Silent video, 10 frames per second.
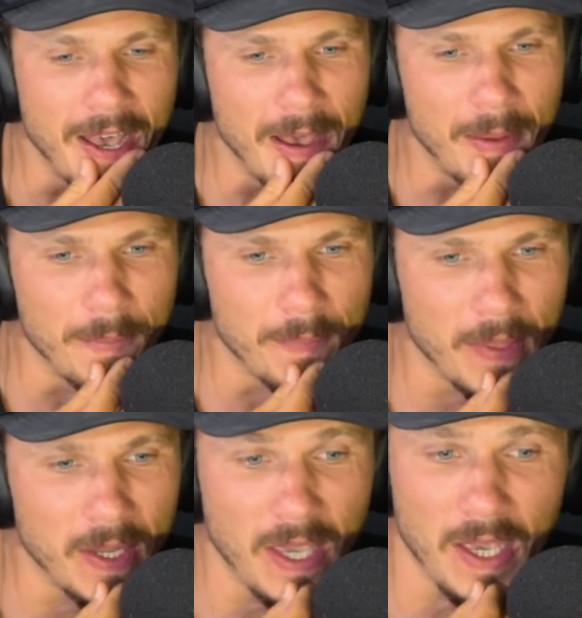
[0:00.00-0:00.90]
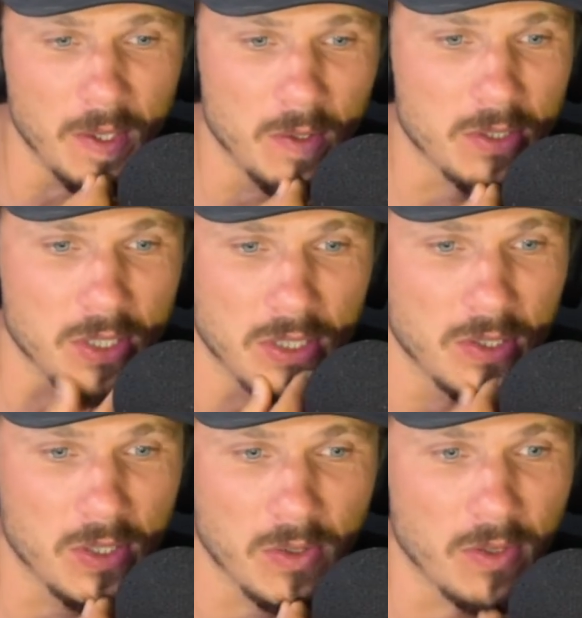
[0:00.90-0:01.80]
Um, and yeah, you're you're
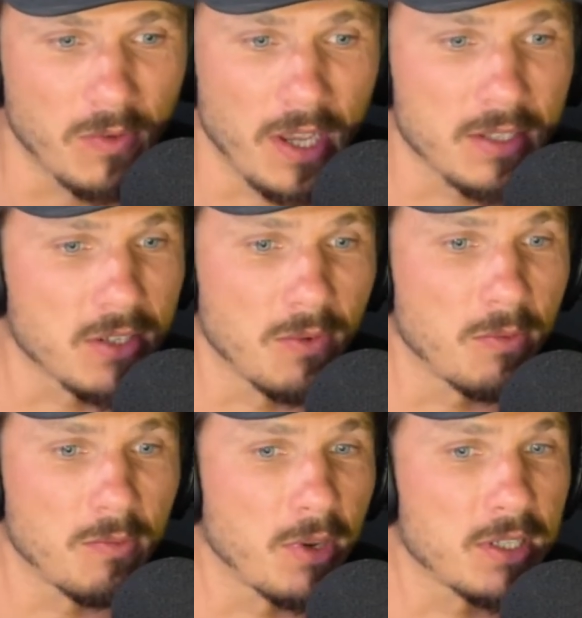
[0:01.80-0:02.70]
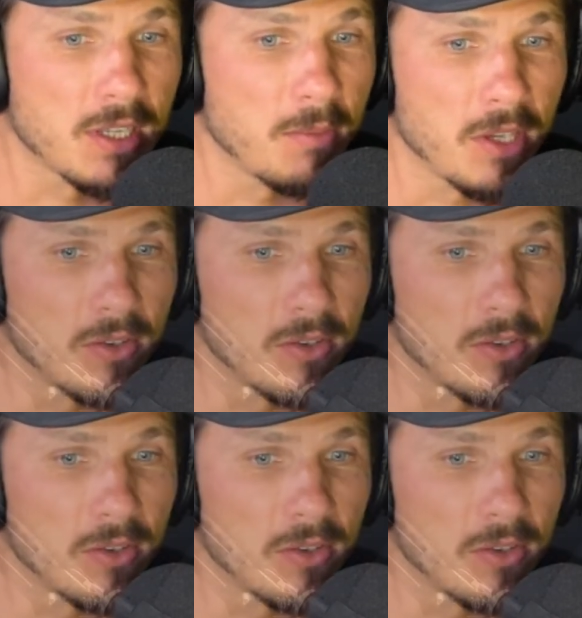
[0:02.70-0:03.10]
totally right. So what is going to make